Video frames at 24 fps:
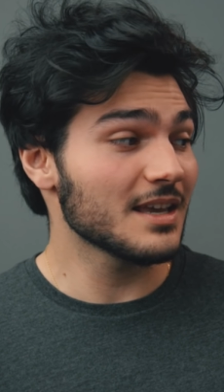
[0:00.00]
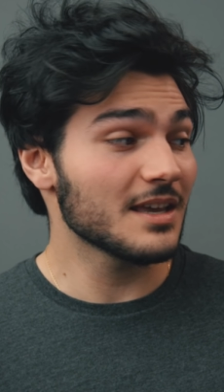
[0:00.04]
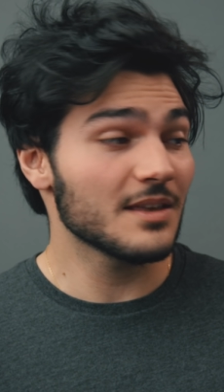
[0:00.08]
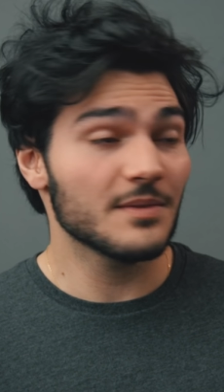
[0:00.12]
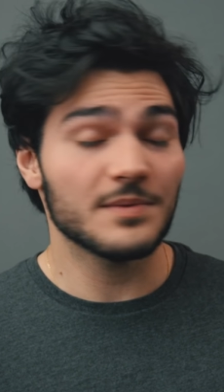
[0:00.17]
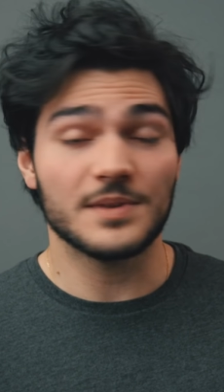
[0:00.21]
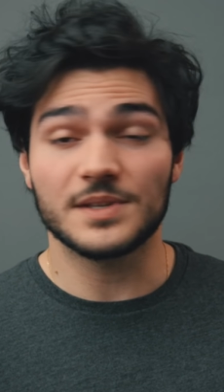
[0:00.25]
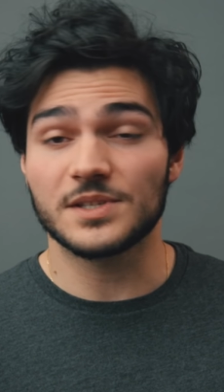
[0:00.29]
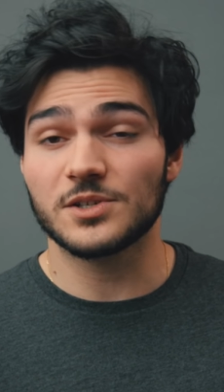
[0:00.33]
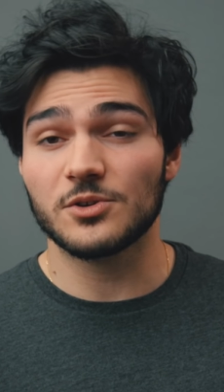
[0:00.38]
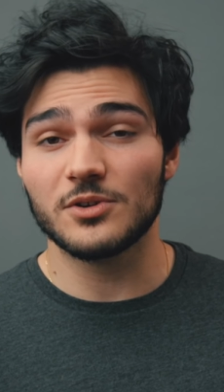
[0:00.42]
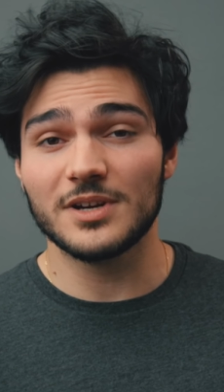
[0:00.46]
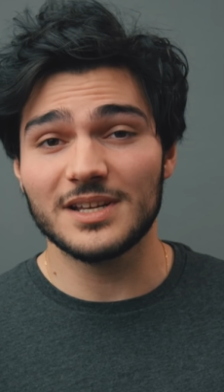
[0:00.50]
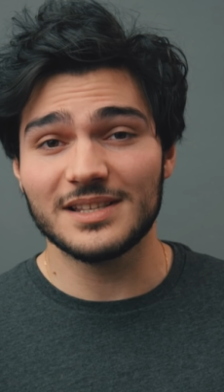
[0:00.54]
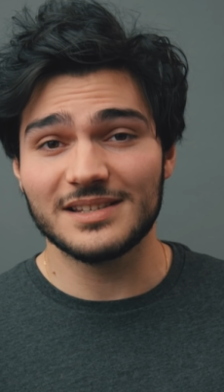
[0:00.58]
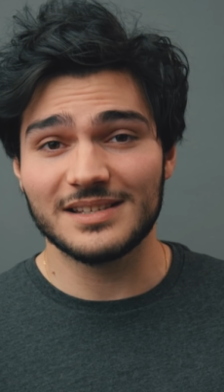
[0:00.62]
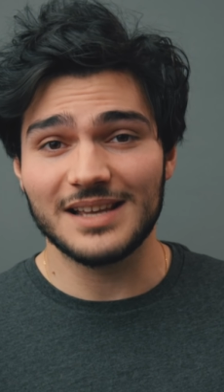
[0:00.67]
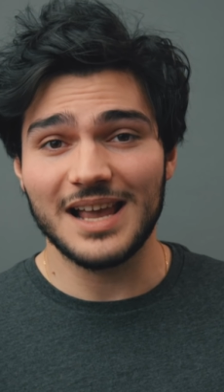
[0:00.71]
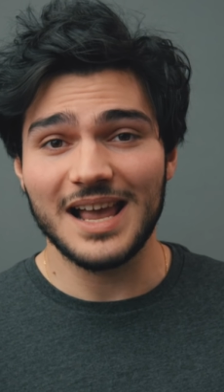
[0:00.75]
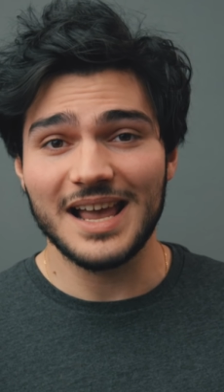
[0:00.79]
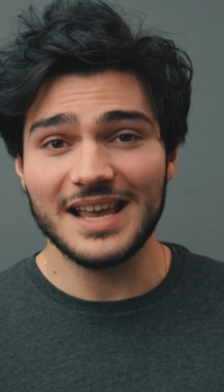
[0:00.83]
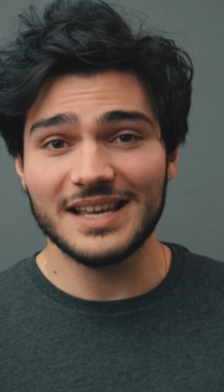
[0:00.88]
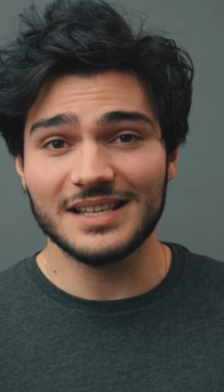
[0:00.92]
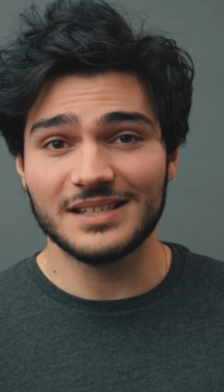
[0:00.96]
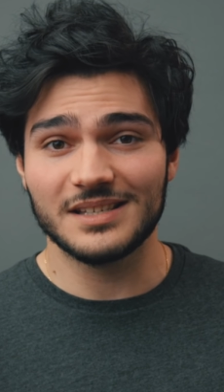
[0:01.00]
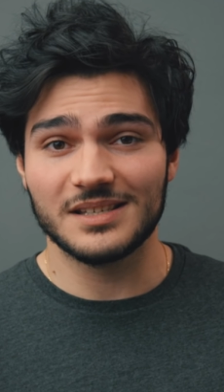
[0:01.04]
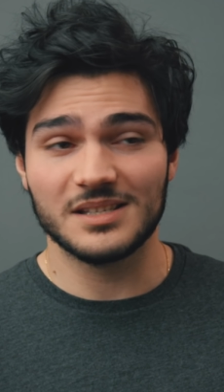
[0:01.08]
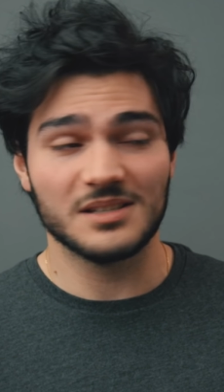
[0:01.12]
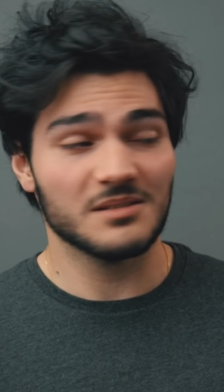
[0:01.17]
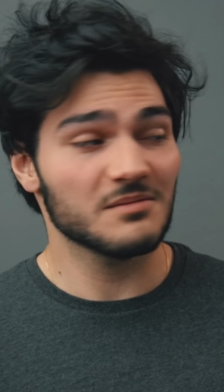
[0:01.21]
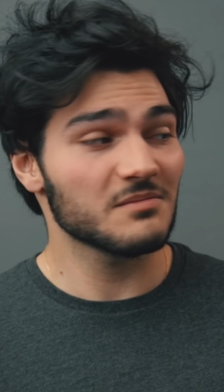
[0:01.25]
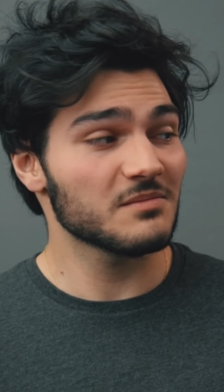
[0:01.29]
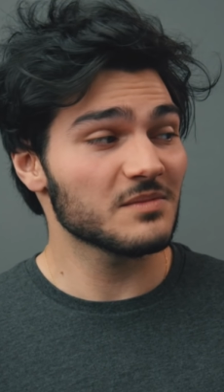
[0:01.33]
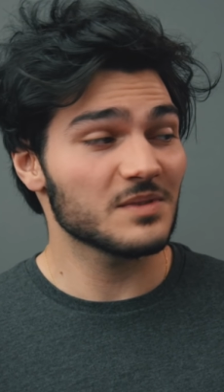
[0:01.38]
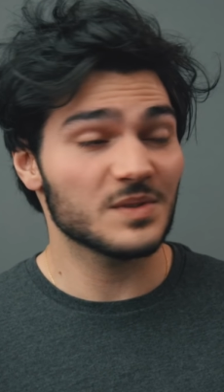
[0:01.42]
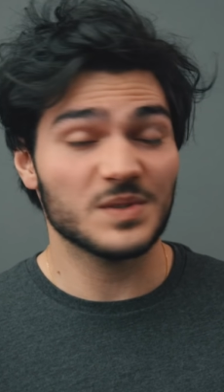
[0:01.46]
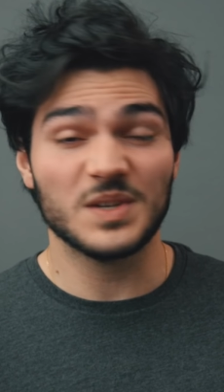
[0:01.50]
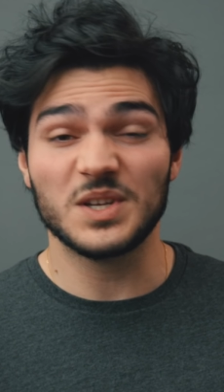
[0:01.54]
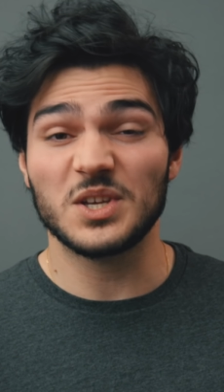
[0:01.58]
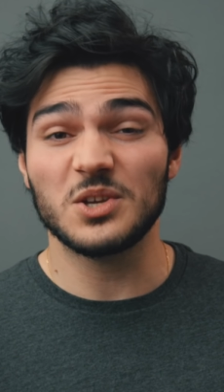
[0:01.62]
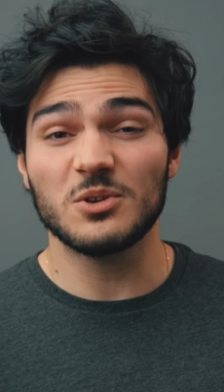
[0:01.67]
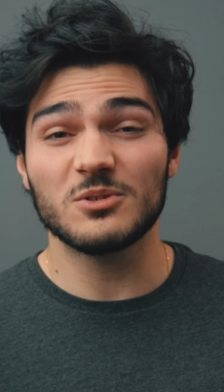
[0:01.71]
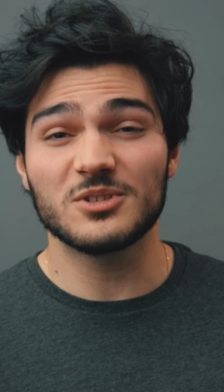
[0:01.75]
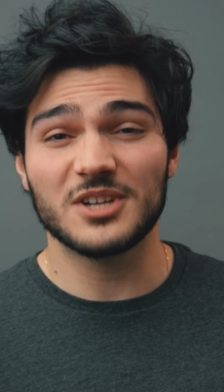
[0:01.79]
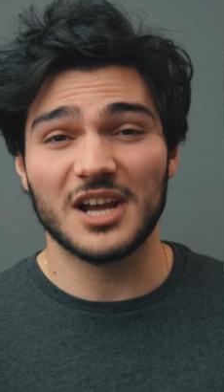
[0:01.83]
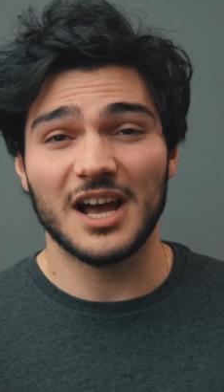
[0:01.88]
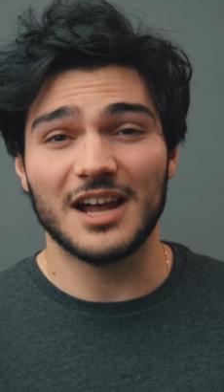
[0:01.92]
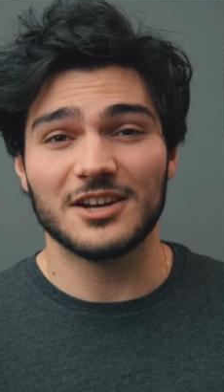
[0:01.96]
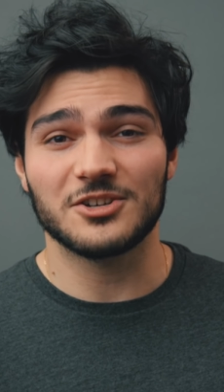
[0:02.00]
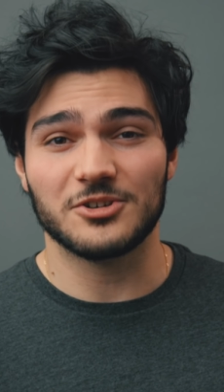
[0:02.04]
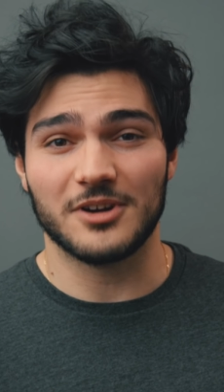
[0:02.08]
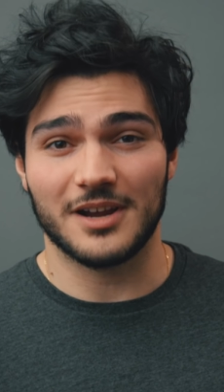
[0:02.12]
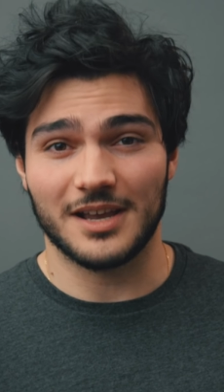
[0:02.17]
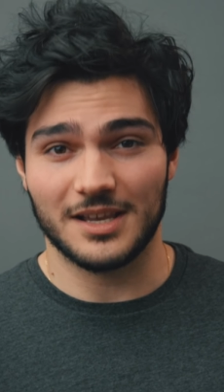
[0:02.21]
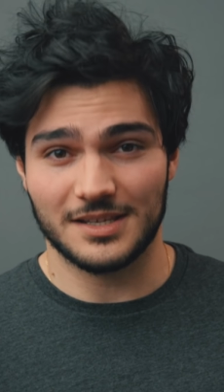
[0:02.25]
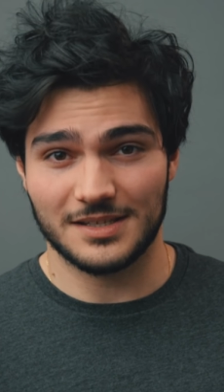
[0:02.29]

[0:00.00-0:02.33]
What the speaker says: The screen size, it's a huge contrast.